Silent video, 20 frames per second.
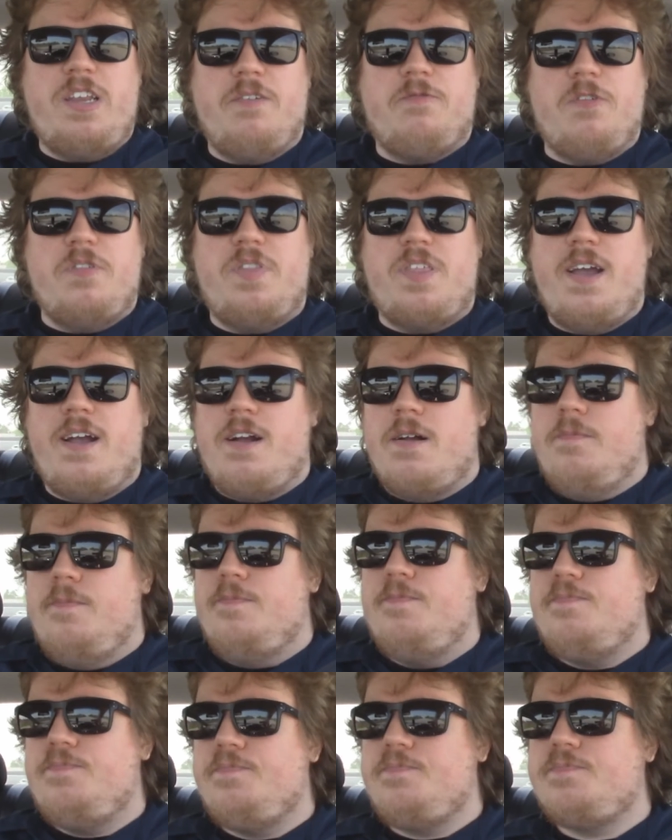different there.
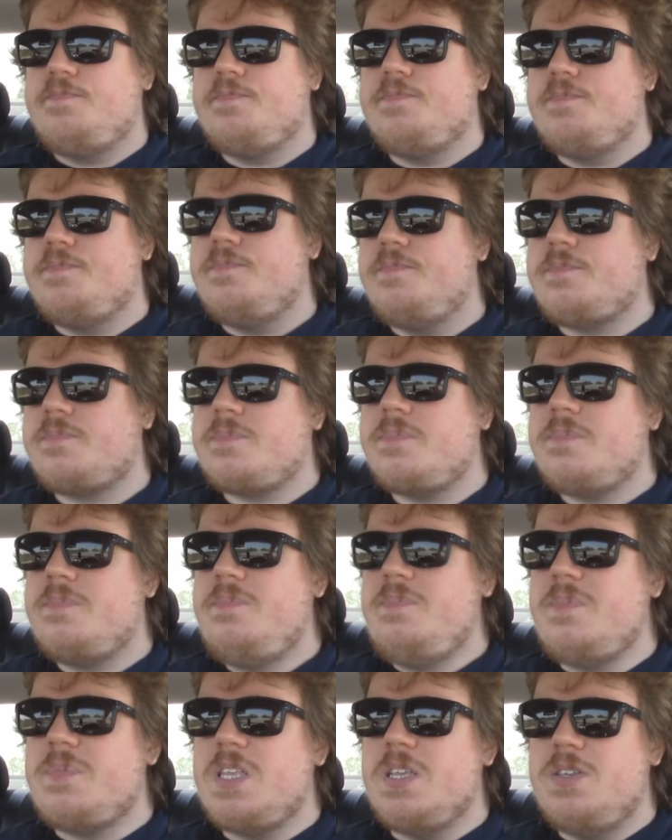
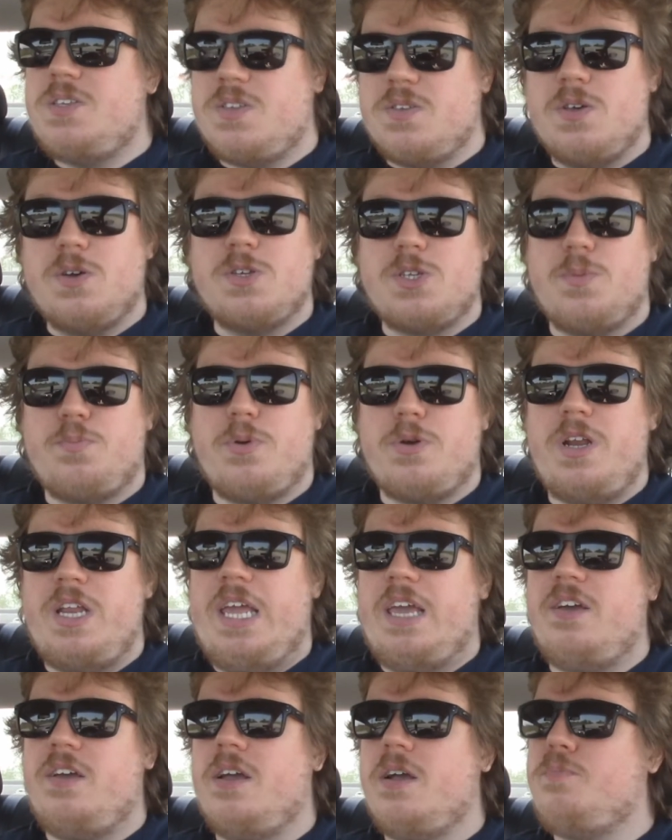So those are
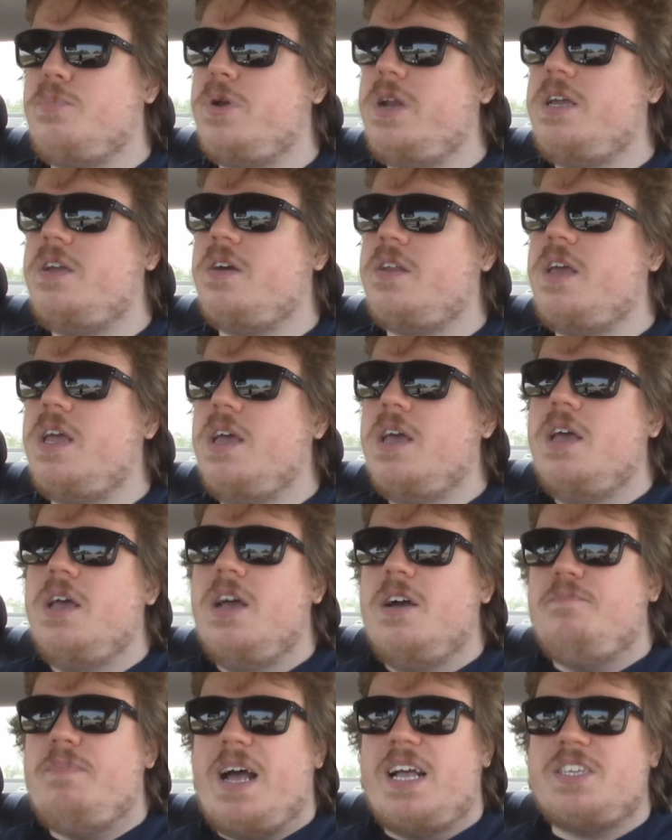pretty good.
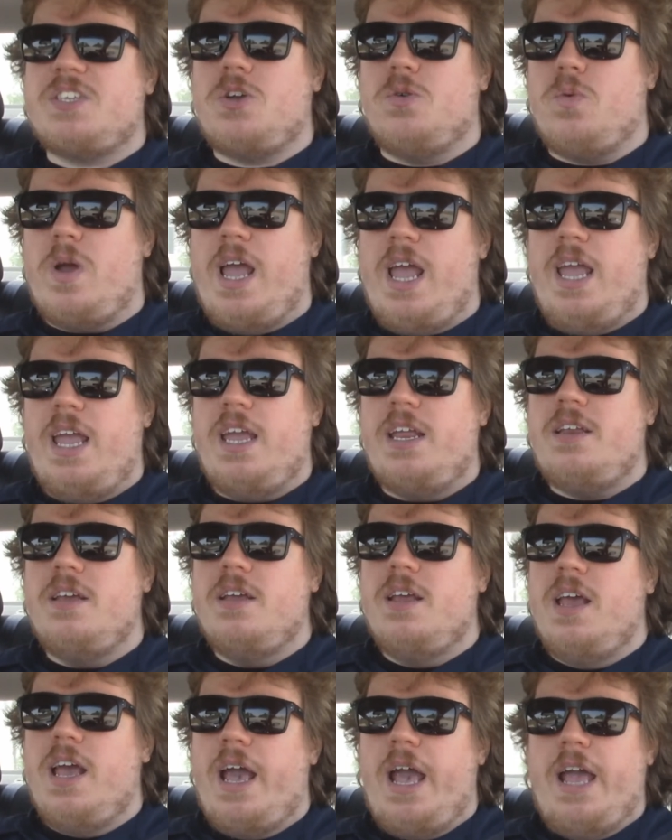Masquerade
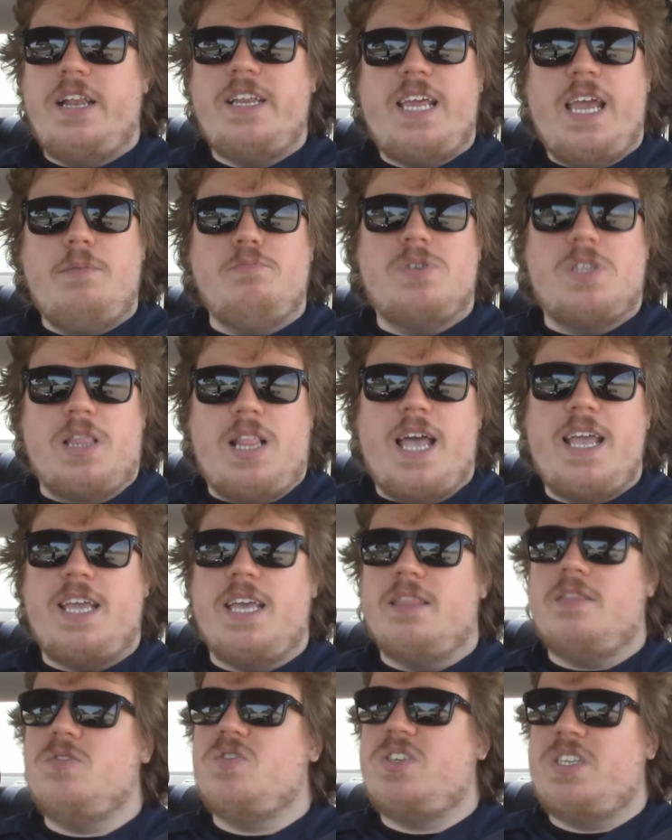and games like
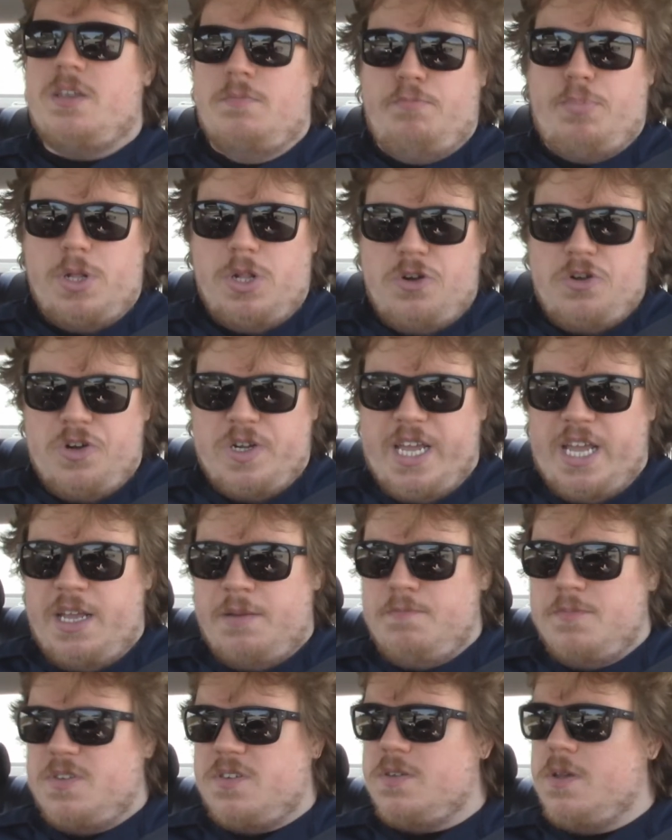it, the simpler
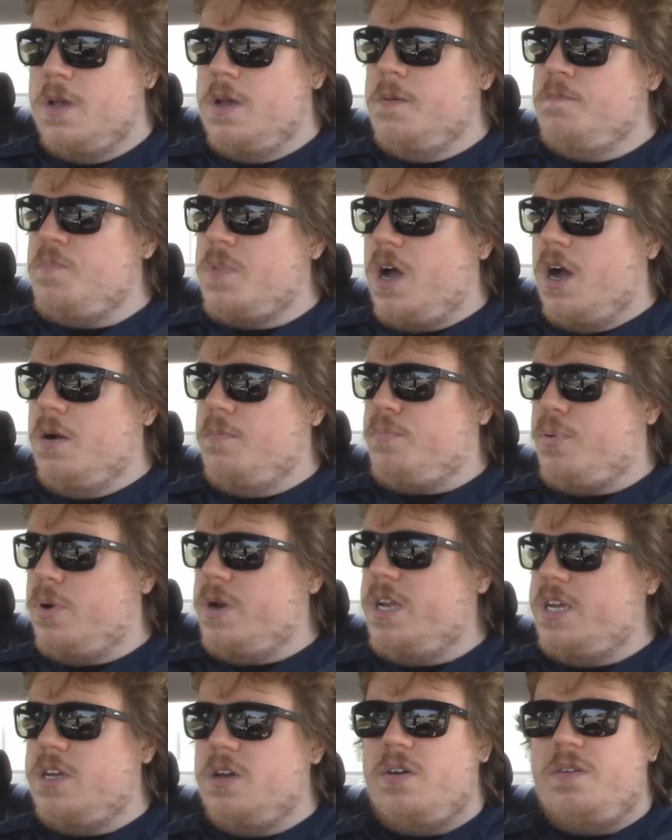games, are
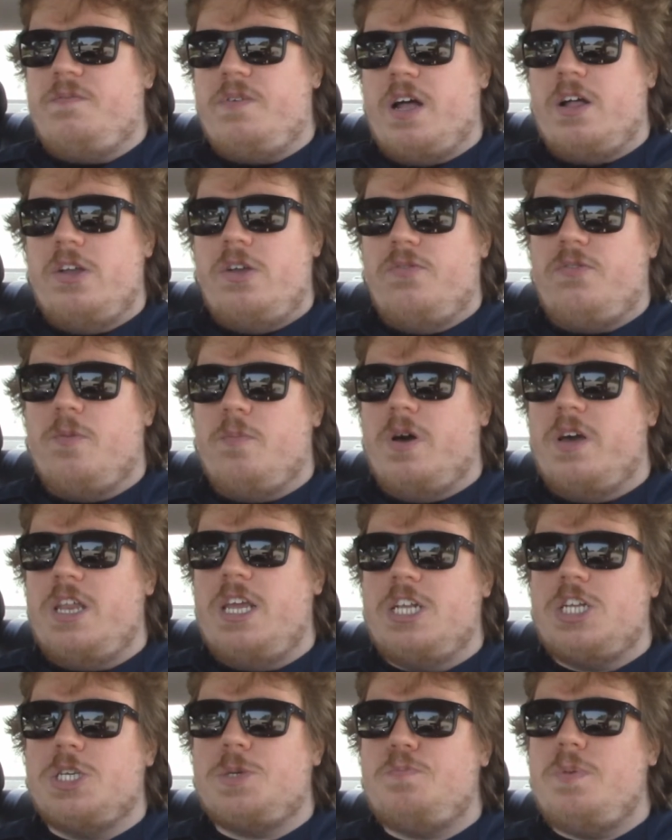pretty good value for
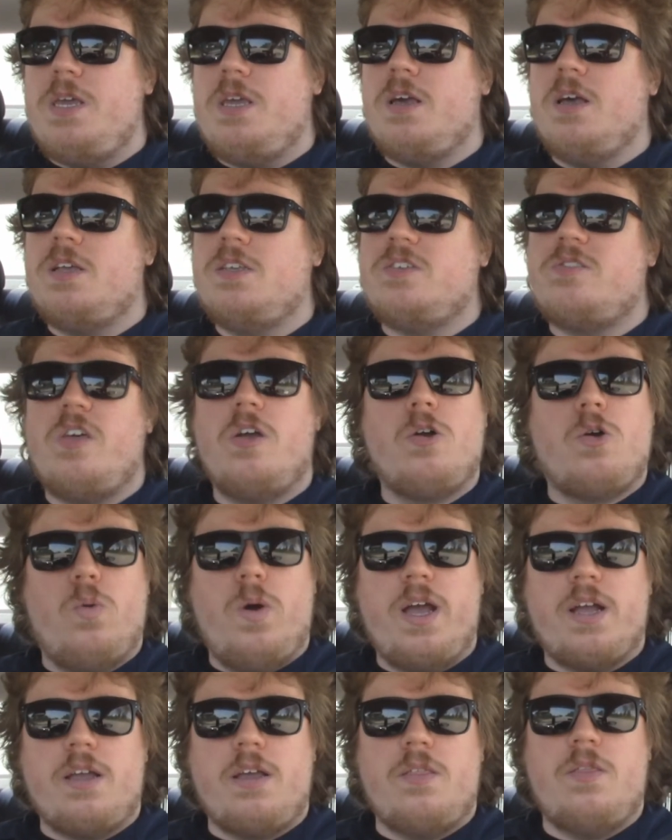money just because they're
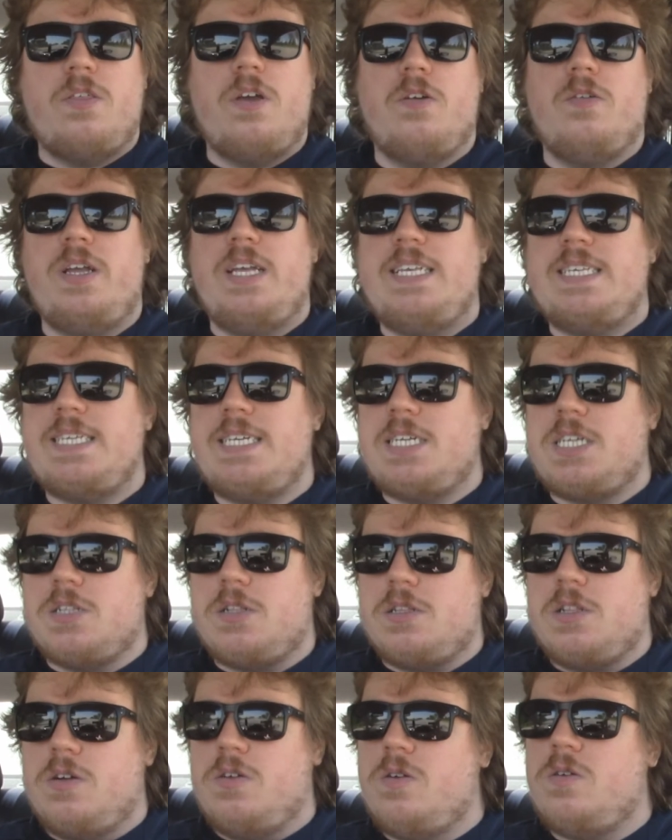quick, they're easy to
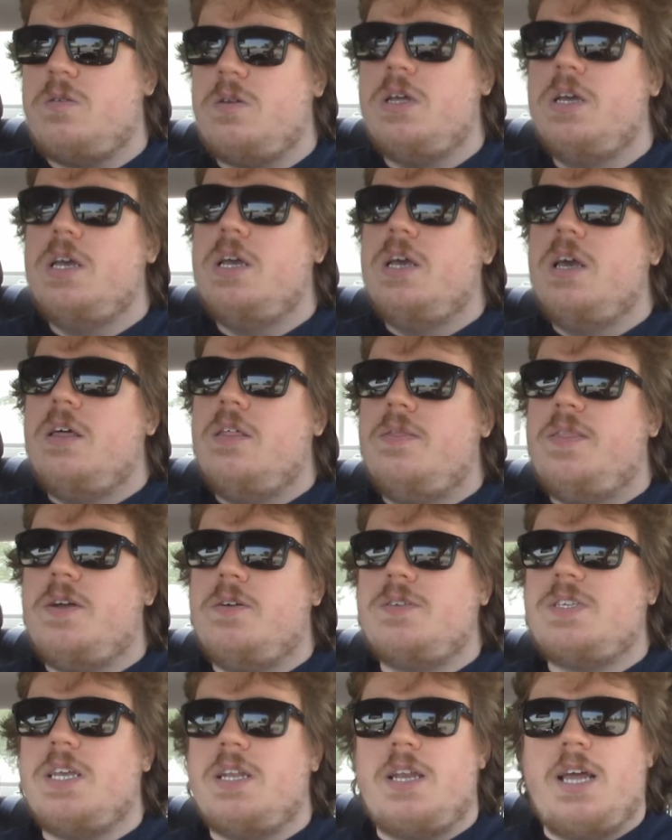learn,
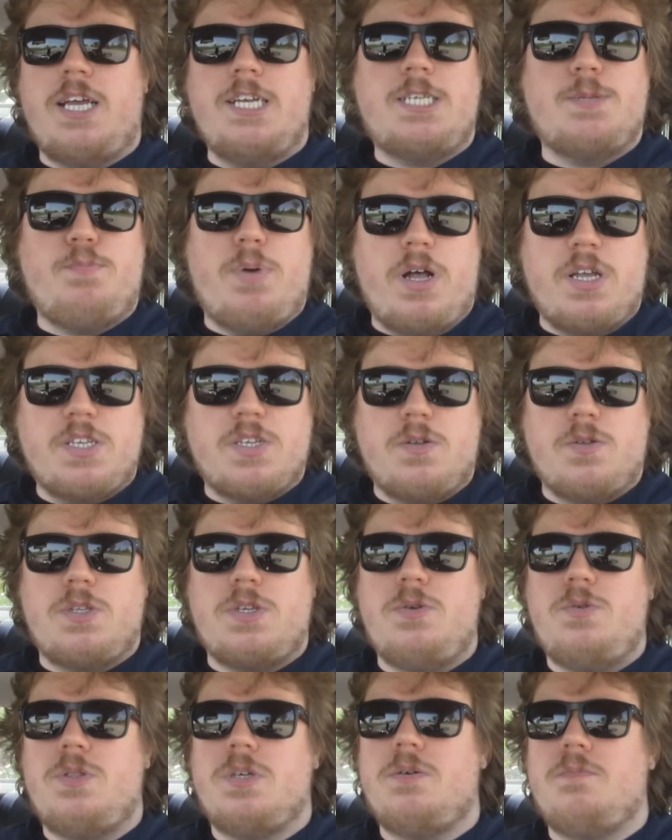there's a nice puzzle
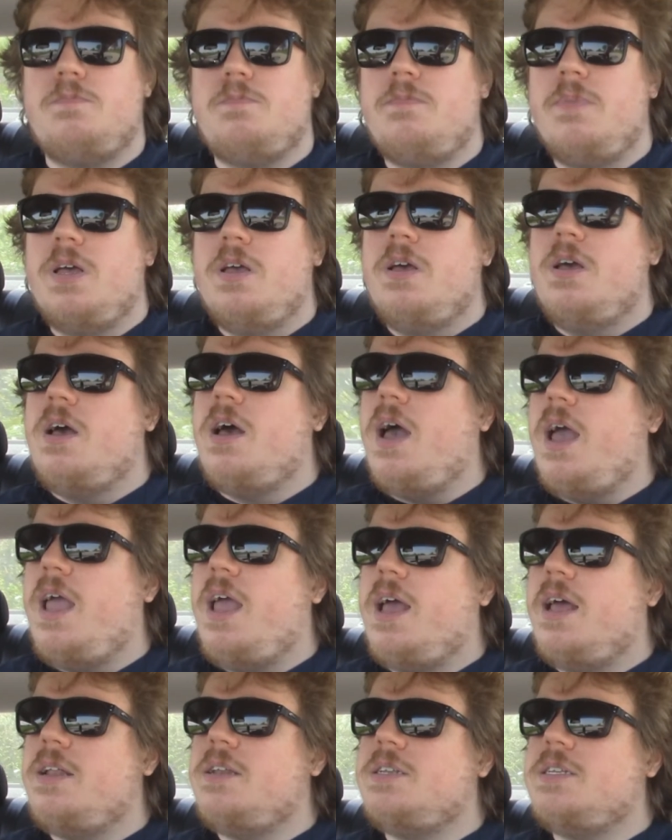to them,
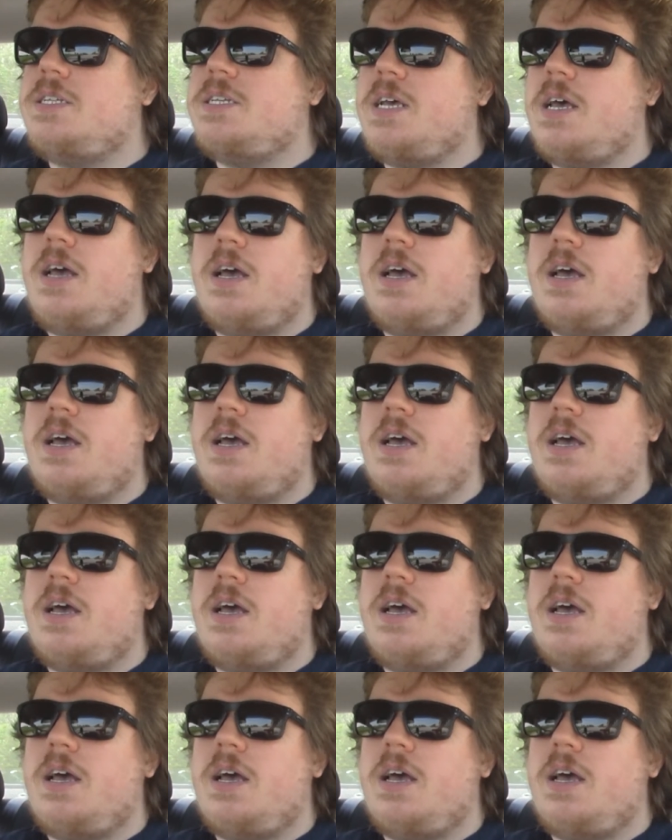and